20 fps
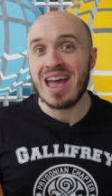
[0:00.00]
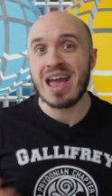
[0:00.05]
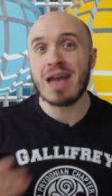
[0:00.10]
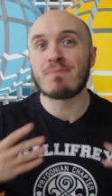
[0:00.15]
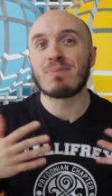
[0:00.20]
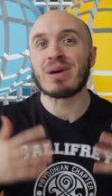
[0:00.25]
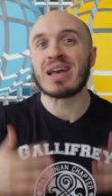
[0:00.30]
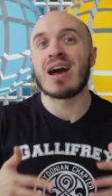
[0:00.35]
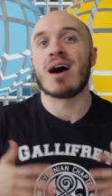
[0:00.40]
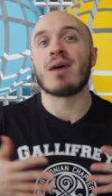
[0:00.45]

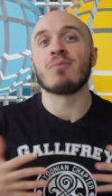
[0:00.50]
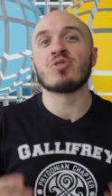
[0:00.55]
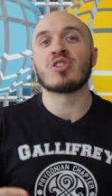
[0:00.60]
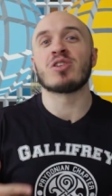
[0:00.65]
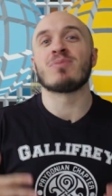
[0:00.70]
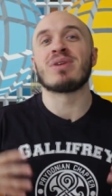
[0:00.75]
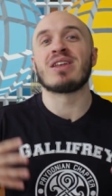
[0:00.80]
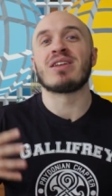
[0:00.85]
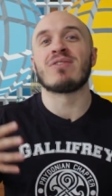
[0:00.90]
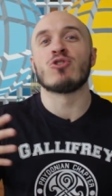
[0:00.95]
It becomes
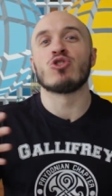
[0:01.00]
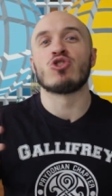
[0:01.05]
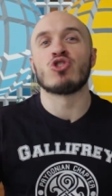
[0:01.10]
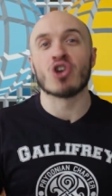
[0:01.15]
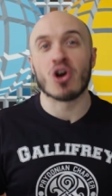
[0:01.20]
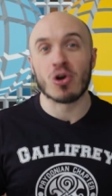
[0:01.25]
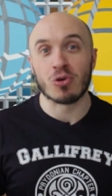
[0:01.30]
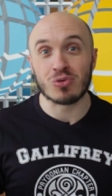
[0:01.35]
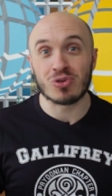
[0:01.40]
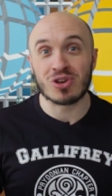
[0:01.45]
a bit of a
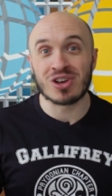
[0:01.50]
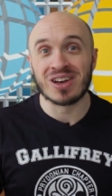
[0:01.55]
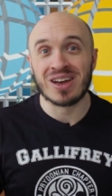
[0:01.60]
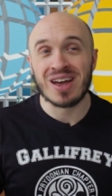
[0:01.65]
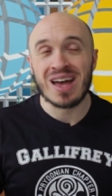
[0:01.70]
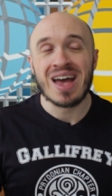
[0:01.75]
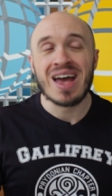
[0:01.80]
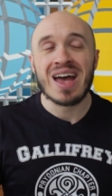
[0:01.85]
joke.